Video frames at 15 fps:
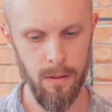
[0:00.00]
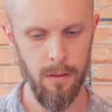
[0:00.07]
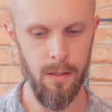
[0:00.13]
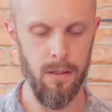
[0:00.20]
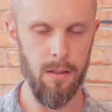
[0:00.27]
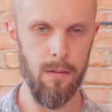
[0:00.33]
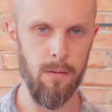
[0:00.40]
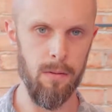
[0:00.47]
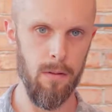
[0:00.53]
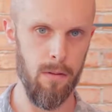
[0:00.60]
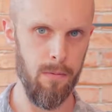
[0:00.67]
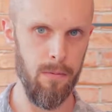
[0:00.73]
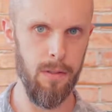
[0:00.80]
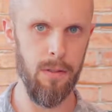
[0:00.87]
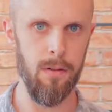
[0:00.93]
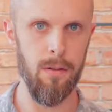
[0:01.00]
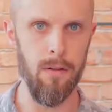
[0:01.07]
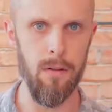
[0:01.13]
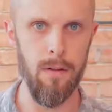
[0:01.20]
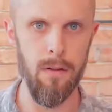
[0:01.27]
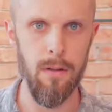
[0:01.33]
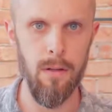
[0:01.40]
getting a really
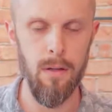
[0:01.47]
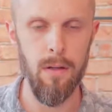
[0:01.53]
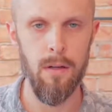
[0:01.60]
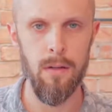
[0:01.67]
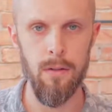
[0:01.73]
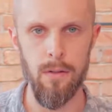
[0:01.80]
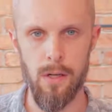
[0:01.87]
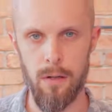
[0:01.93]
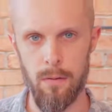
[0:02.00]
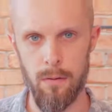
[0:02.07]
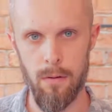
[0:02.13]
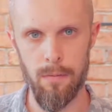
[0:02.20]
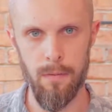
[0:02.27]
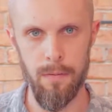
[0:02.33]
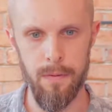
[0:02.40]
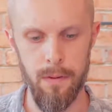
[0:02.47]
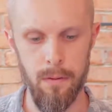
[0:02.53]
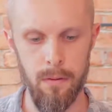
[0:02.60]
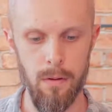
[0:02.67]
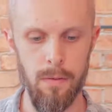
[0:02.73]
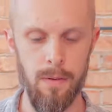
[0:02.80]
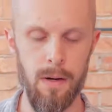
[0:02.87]
good general
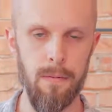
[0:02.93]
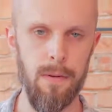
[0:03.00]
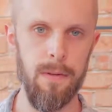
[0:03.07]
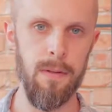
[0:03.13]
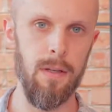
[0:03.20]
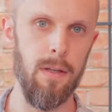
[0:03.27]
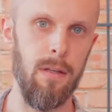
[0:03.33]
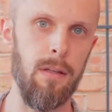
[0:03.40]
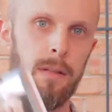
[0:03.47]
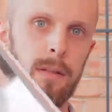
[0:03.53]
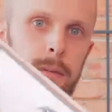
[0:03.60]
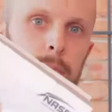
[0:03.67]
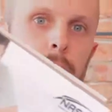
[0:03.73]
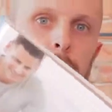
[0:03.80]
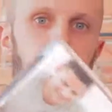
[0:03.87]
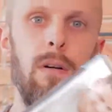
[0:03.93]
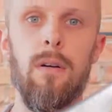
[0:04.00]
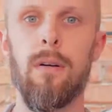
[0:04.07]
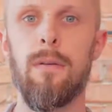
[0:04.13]
overview of everything in this book,